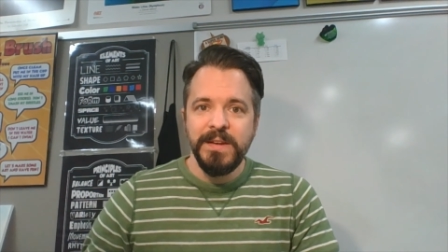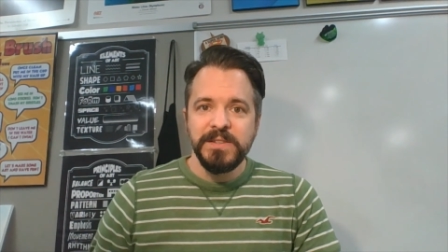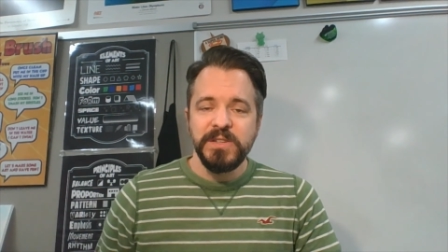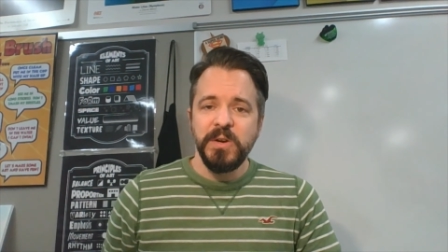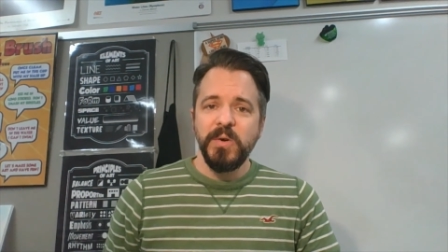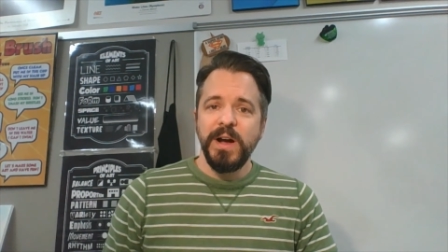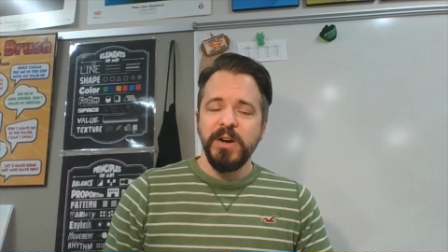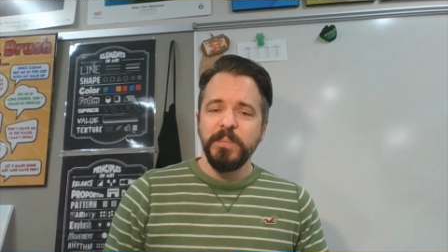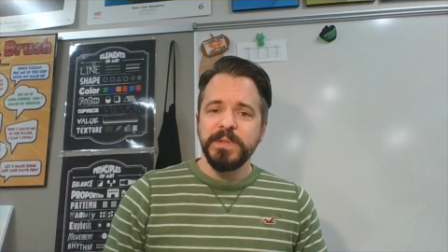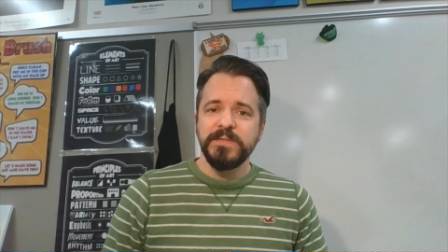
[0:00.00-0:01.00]
So I
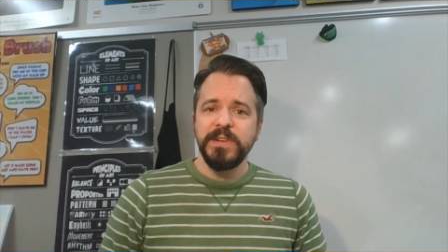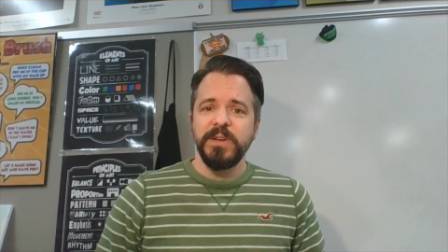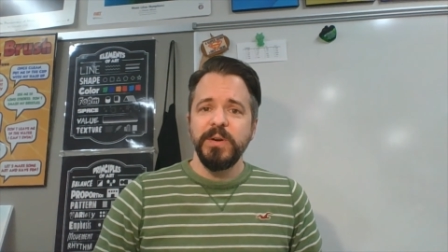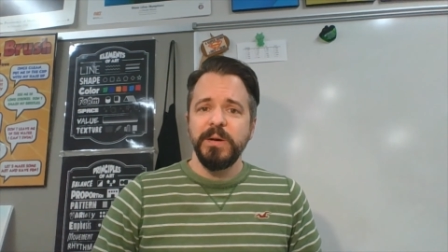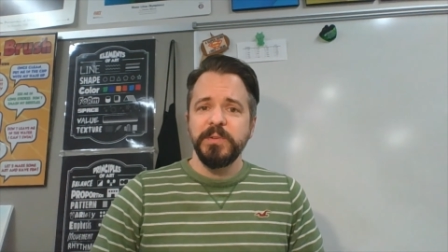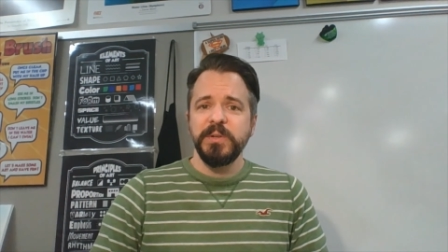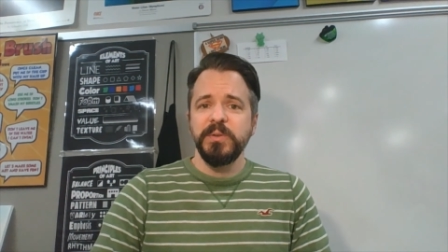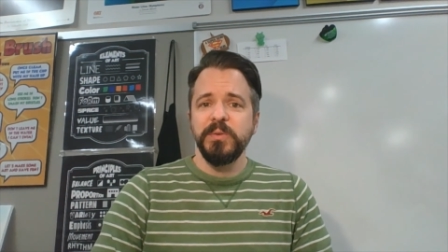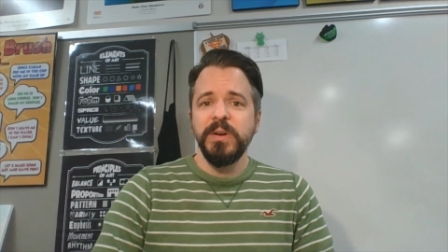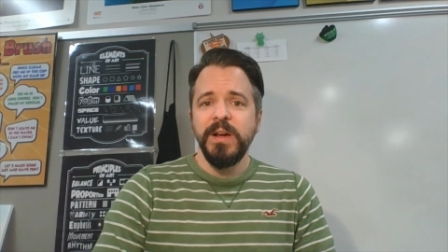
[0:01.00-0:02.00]
hope this video helped
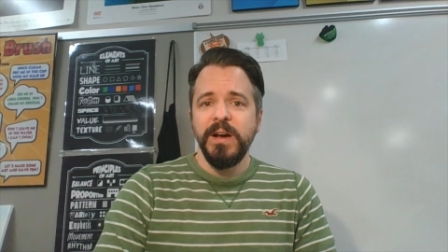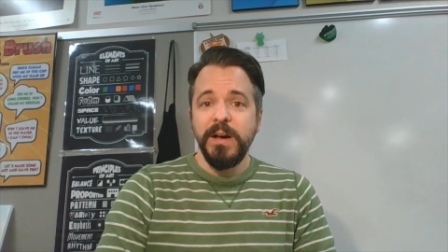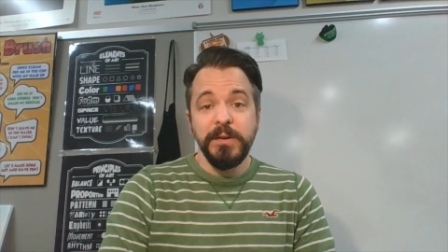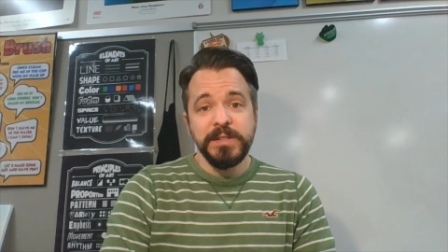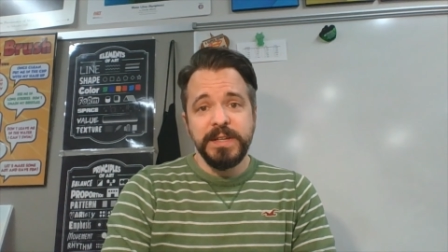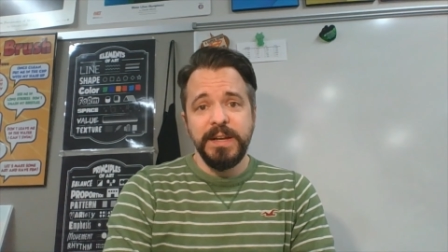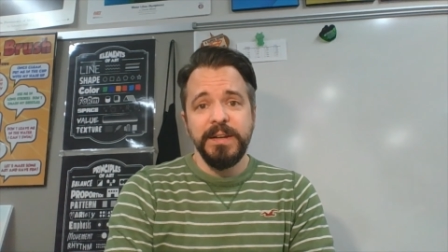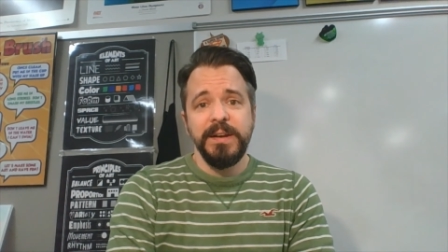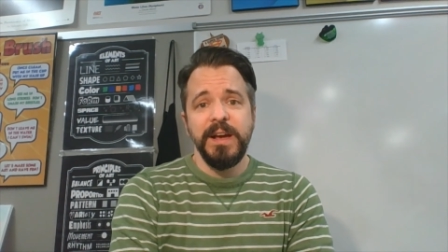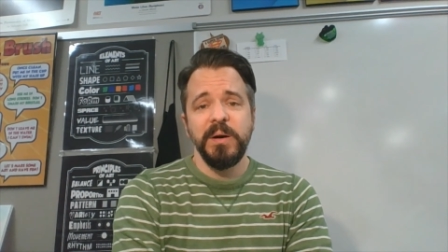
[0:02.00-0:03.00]
you
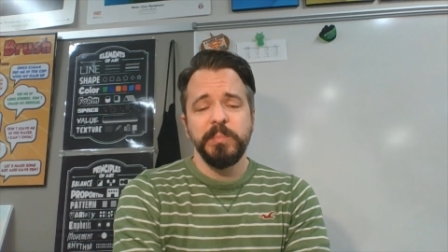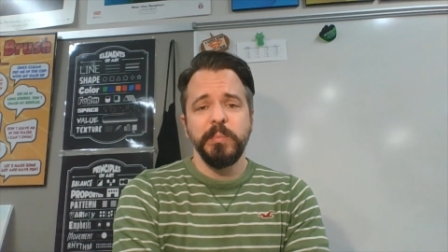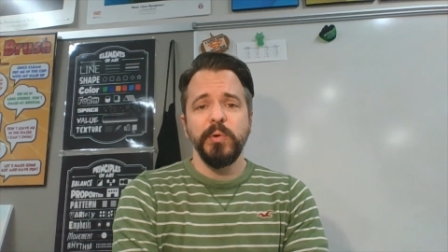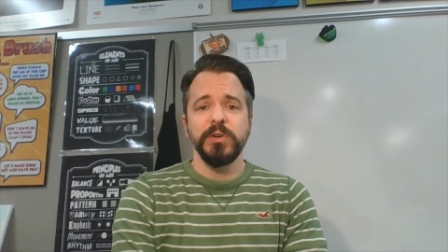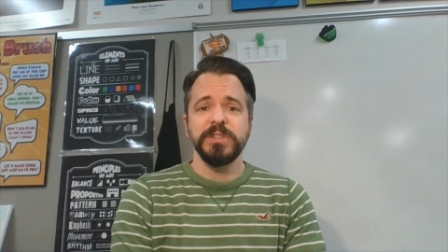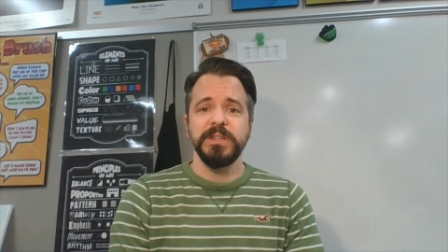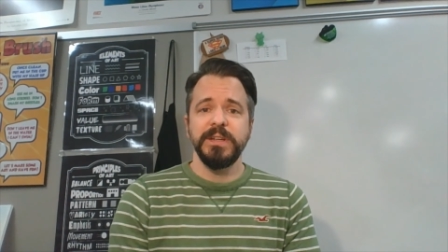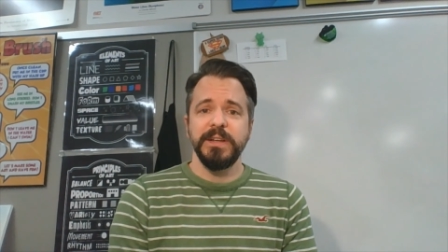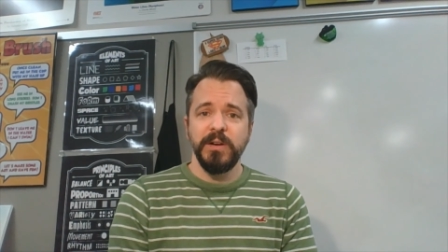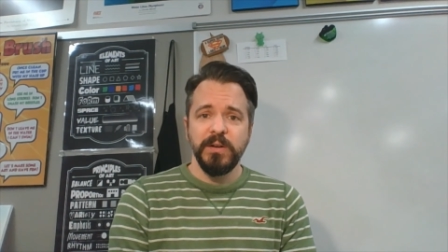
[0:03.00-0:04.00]
understand how proportion
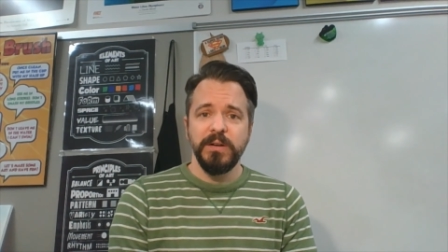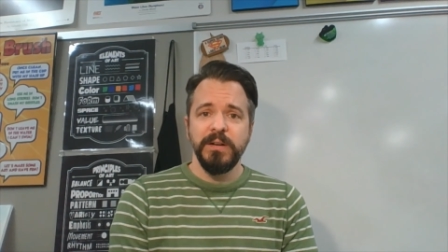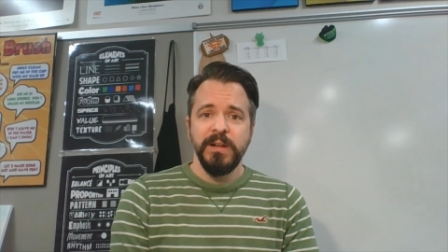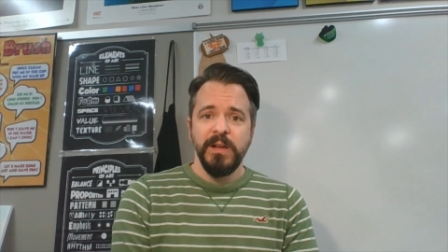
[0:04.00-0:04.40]
in art